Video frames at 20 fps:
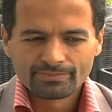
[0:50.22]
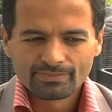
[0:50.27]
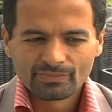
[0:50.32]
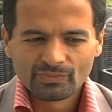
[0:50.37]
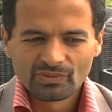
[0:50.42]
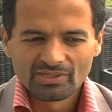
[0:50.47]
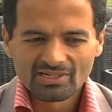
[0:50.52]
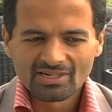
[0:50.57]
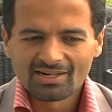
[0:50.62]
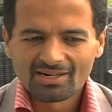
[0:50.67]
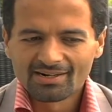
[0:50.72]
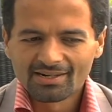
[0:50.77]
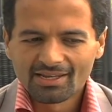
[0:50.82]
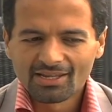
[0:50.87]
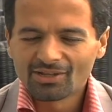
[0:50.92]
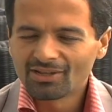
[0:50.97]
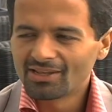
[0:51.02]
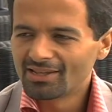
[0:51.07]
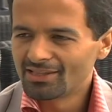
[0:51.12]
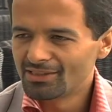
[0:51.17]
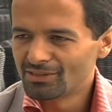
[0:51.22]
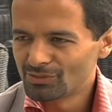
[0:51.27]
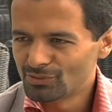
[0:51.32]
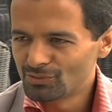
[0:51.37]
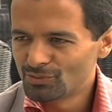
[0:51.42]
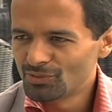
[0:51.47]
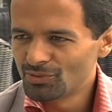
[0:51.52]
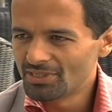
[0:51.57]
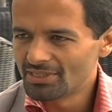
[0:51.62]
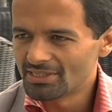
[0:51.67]
were arguing in the
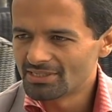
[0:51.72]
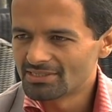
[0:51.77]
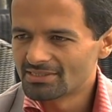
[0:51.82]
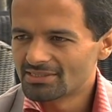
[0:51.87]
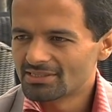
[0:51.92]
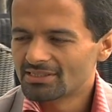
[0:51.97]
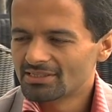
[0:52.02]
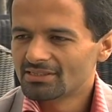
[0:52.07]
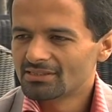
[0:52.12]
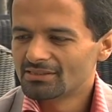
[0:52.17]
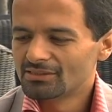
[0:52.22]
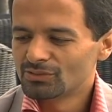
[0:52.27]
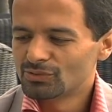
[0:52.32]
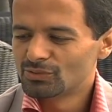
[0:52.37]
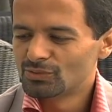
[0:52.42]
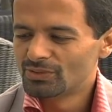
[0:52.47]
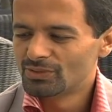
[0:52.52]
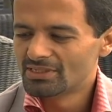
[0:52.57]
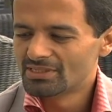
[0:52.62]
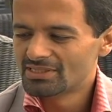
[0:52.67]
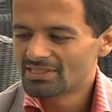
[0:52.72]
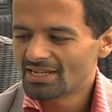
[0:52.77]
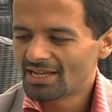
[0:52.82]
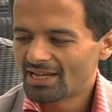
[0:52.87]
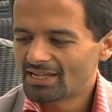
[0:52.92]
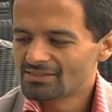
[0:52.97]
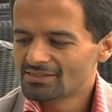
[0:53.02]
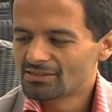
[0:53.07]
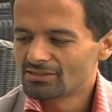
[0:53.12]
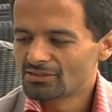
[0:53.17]
court
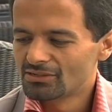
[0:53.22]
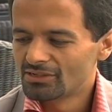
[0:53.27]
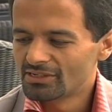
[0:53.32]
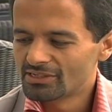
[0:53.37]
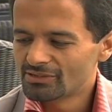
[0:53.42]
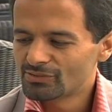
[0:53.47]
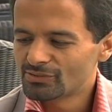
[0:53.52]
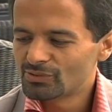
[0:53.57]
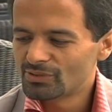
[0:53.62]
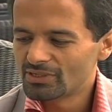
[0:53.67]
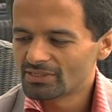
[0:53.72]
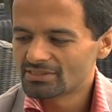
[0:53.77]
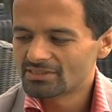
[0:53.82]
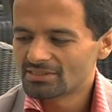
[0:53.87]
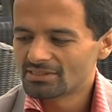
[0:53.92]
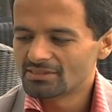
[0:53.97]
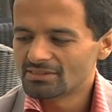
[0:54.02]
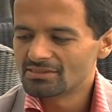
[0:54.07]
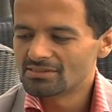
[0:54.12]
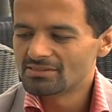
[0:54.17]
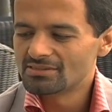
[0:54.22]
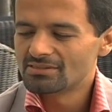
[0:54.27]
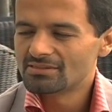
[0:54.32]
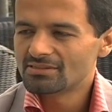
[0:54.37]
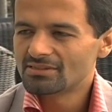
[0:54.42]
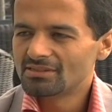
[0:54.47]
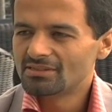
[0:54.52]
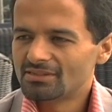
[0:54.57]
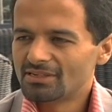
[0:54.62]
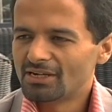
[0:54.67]
had a lot of questions
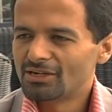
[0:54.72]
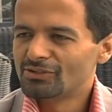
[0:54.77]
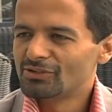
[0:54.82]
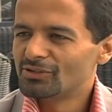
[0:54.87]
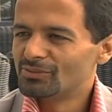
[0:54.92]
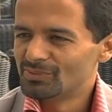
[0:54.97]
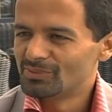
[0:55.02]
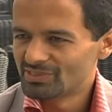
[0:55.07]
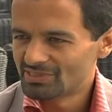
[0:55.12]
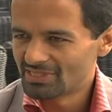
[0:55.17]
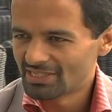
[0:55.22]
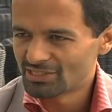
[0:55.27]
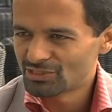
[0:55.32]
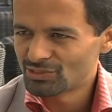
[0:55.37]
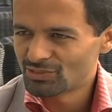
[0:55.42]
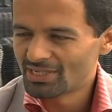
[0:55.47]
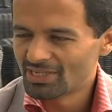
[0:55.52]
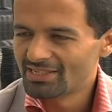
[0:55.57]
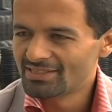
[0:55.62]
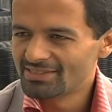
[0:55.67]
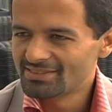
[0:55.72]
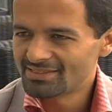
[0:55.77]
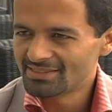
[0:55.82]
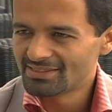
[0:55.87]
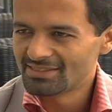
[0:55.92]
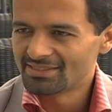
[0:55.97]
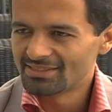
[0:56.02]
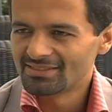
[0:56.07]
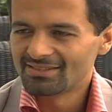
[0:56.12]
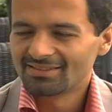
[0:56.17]
around
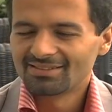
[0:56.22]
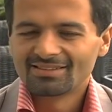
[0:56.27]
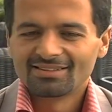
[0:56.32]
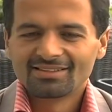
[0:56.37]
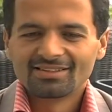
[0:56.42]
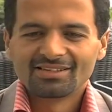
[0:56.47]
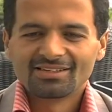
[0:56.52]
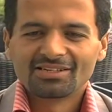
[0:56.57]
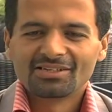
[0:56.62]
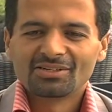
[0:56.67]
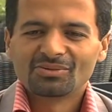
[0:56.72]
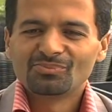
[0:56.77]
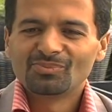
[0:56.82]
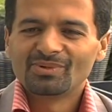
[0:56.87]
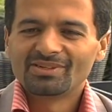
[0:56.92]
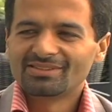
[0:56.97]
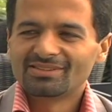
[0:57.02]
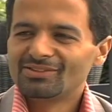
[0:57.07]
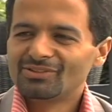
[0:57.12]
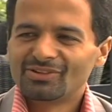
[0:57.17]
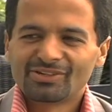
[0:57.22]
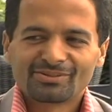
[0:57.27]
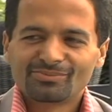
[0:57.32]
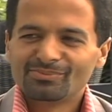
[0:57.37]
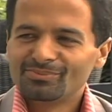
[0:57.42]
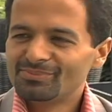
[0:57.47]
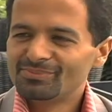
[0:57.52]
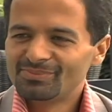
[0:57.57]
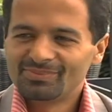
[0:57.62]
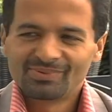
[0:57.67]
homosexuality, but
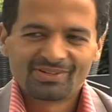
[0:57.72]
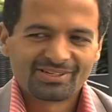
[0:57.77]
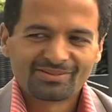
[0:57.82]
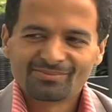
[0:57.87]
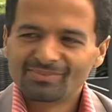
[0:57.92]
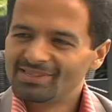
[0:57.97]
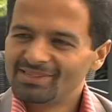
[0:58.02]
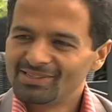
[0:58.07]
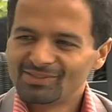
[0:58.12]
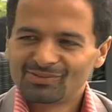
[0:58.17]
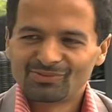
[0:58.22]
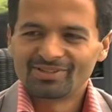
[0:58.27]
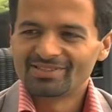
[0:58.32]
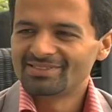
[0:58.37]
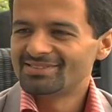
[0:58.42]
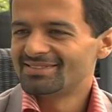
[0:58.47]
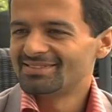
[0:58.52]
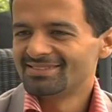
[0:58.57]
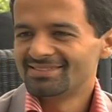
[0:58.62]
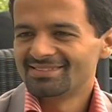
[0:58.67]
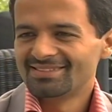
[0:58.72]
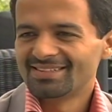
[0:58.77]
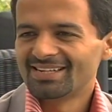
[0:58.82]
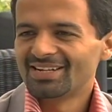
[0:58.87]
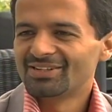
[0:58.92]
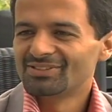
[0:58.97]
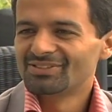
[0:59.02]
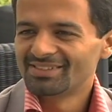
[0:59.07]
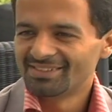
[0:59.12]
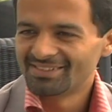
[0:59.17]
not many questions
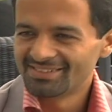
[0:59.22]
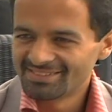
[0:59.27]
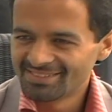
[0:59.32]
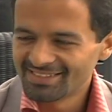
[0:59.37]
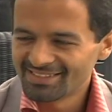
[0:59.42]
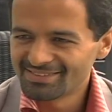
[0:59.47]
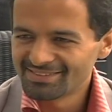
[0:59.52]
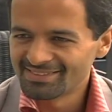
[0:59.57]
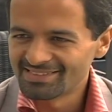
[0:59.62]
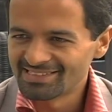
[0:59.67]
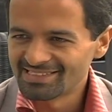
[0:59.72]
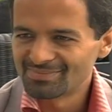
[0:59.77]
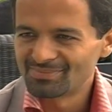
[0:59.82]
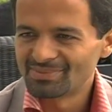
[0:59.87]
around third genders,